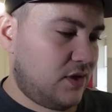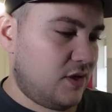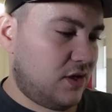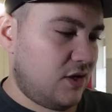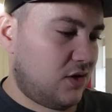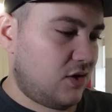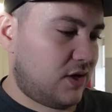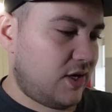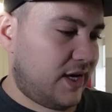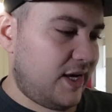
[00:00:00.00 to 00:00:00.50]

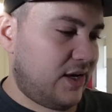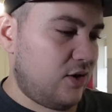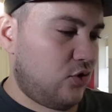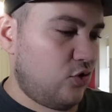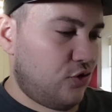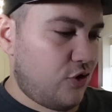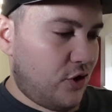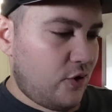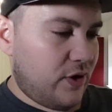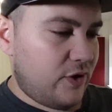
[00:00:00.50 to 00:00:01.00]
Okay,
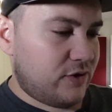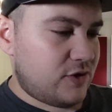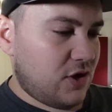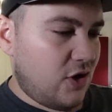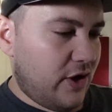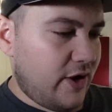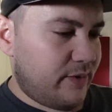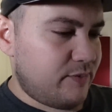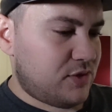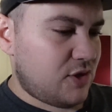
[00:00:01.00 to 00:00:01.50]
although at
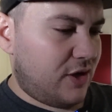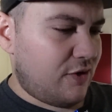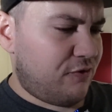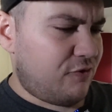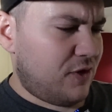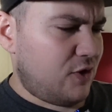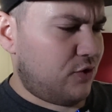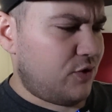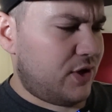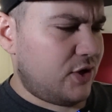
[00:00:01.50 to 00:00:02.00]
times I
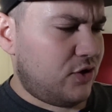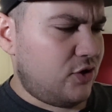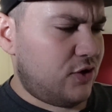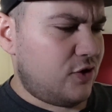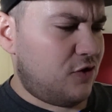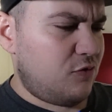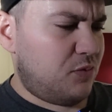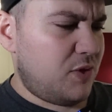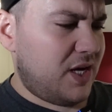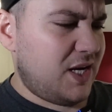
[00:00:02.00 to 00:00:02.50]
felt there could
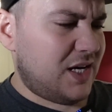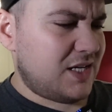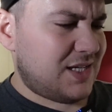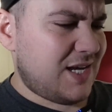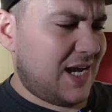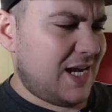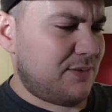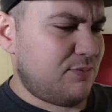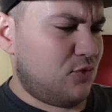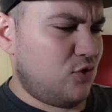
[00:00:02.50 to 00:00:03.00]
have been a
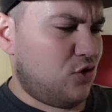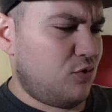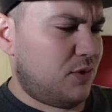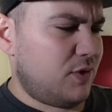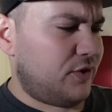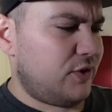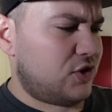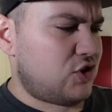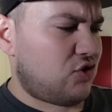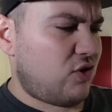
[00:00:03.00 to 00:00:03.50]
tad more,
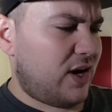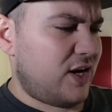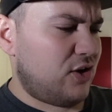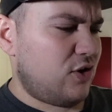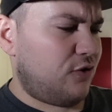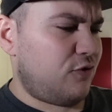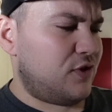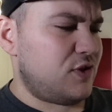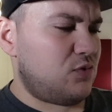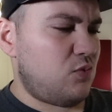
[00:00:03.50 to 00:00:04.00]
but the
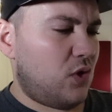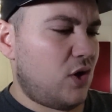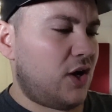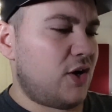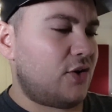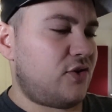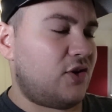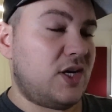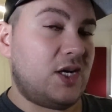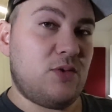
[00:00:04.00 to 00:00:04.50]
trade-off is
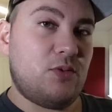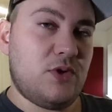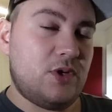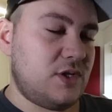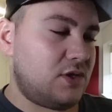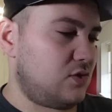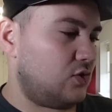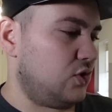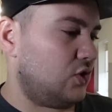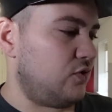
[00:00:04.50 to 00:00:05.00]
worth it with
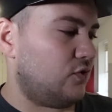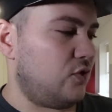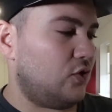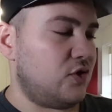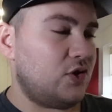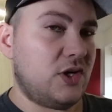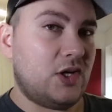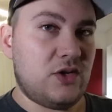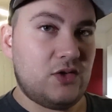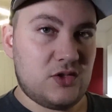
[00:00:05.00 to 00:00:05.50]
this sort of
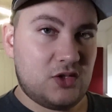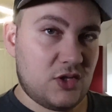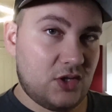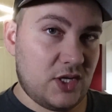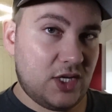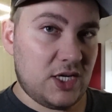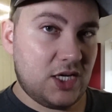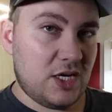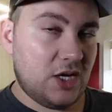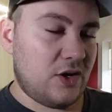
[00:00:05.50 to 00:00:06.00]
audio. So
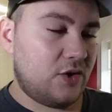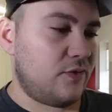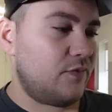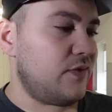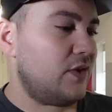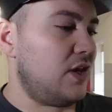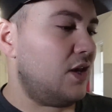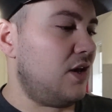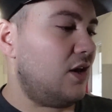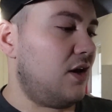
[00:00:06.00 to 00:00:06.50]
there you go.
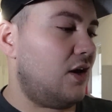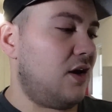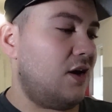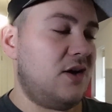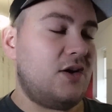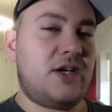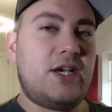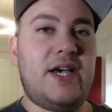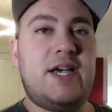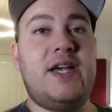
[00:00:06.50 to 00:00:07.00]

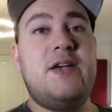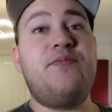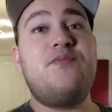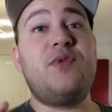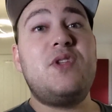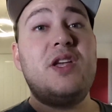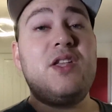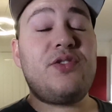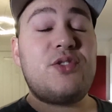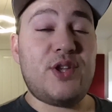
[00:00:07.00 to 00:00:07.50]
Okay,
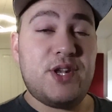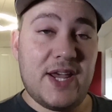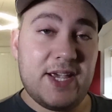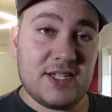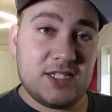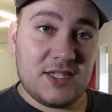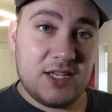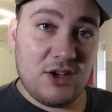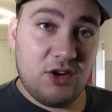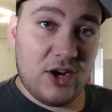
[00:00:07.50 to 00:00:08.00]
the
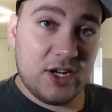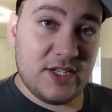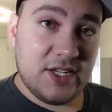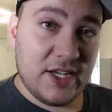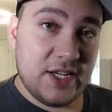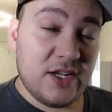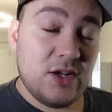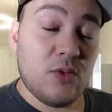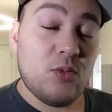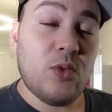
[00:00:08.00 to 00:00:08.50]
next thing I
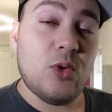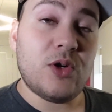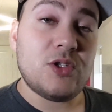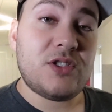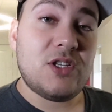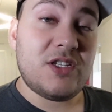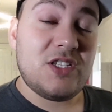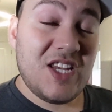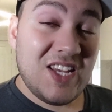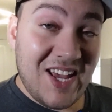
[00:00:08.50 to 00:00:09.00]
did was
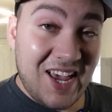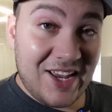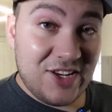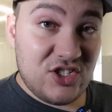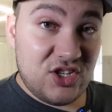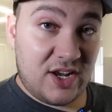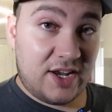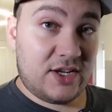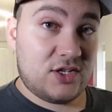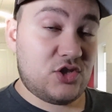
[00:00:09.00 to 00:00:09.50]
the
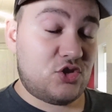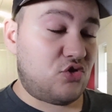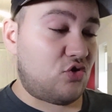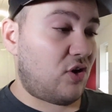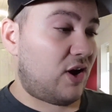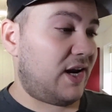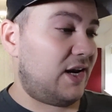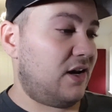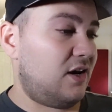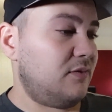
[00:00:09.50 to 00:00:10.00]
THX
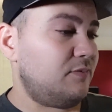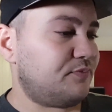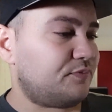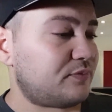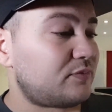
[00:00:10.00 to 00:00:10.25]
trailer,